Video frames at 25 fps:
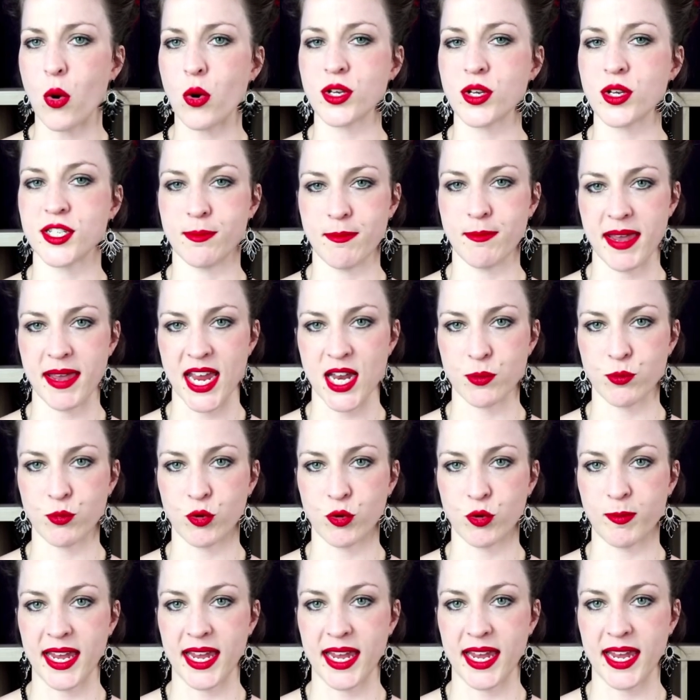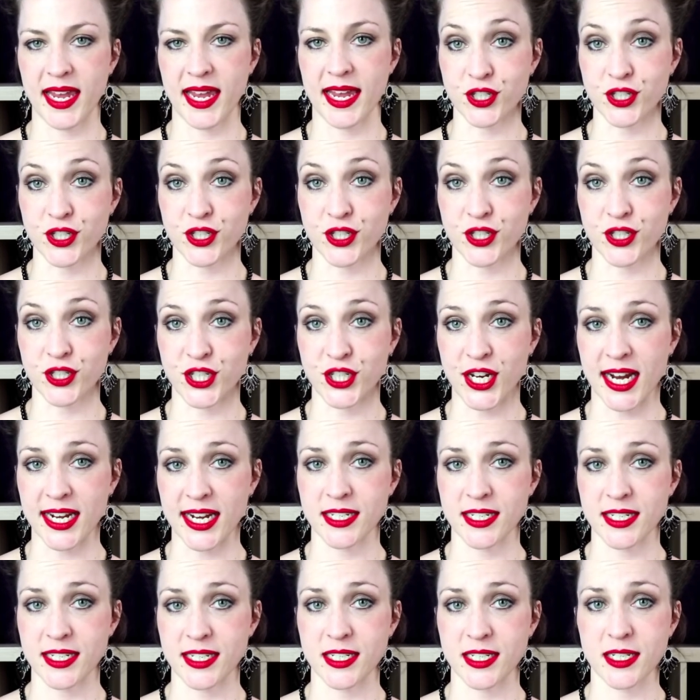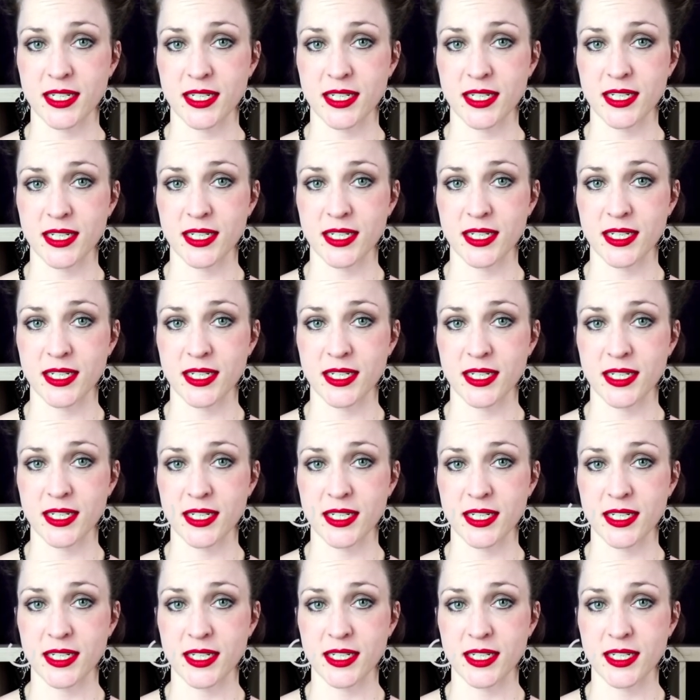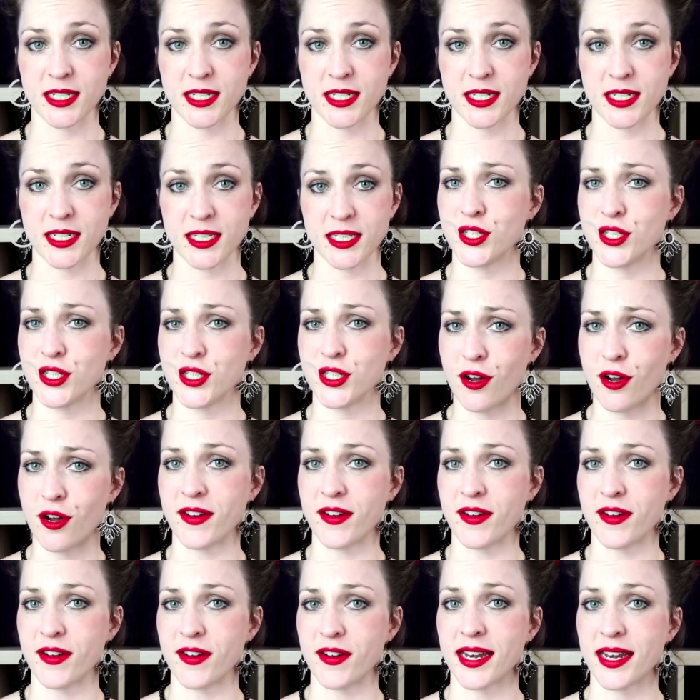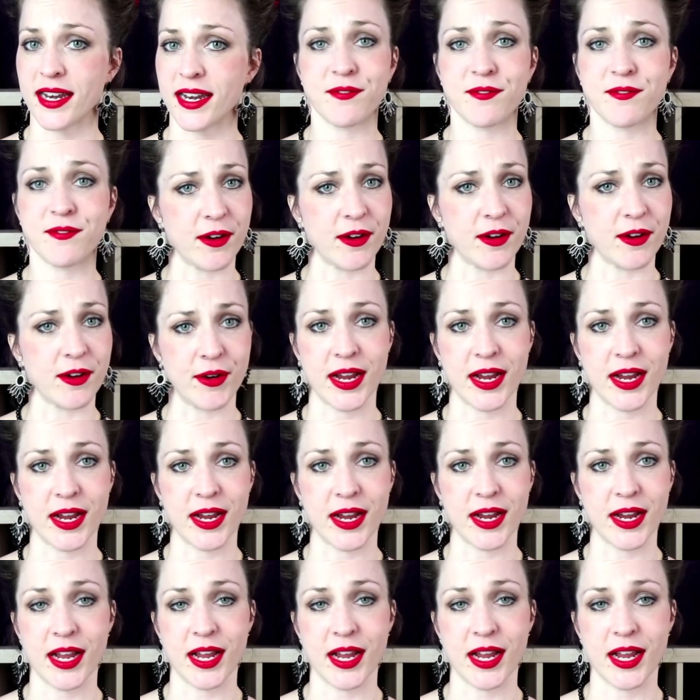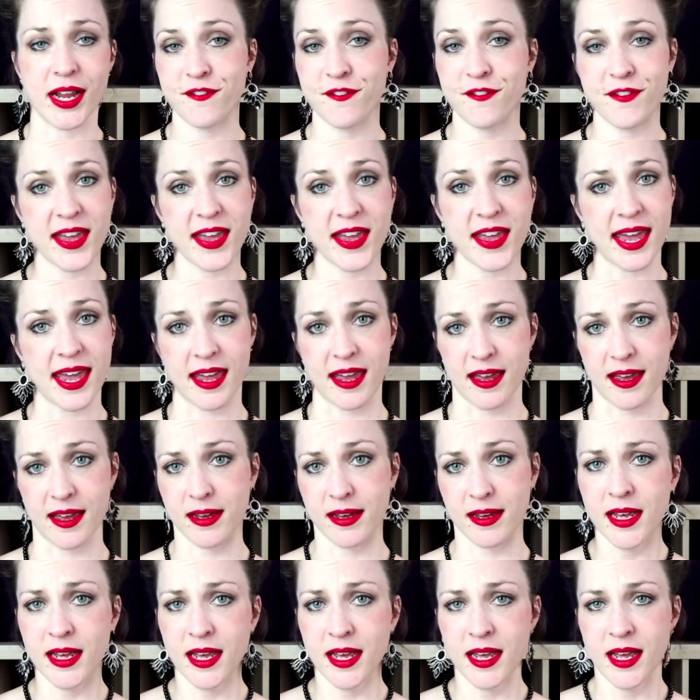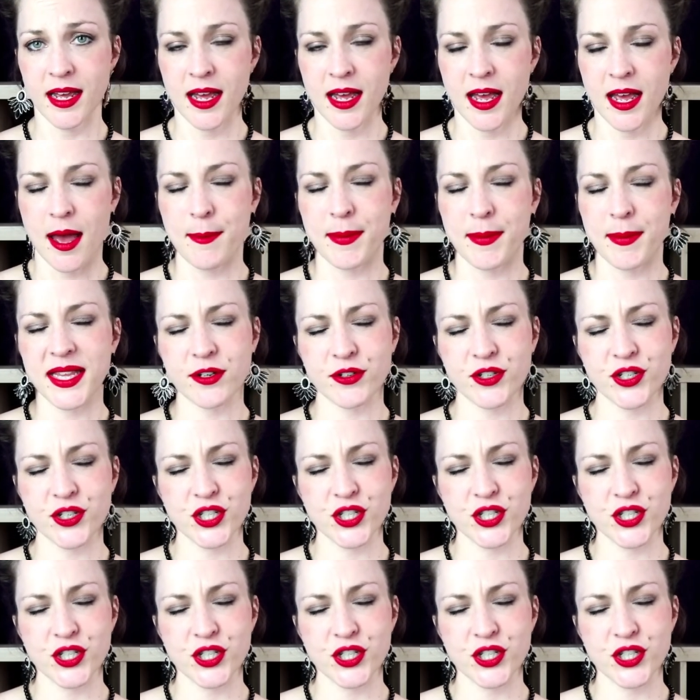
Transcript: men will be rejected a lot, which is not fun, very unfair. But there are two ways a guy can react